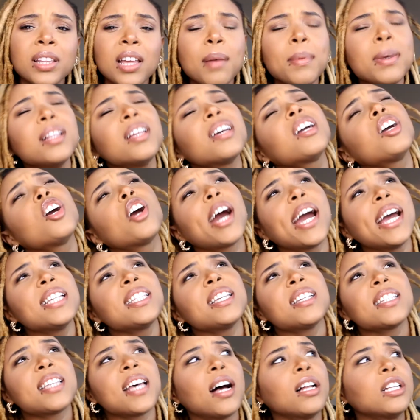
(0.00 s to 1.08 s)
They be looking crazy
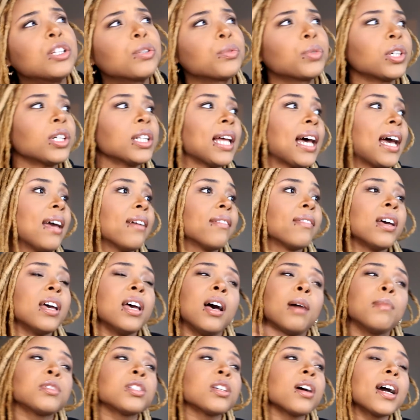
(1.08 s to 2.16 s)
as hell in real life.
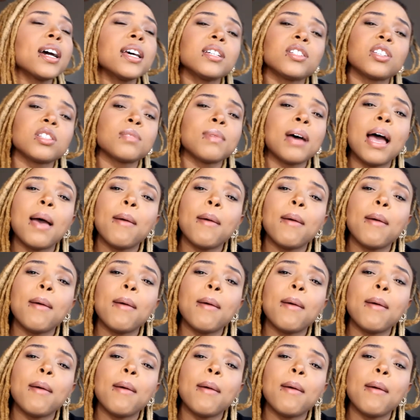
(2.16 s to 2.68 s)
I'm sorry, that's just my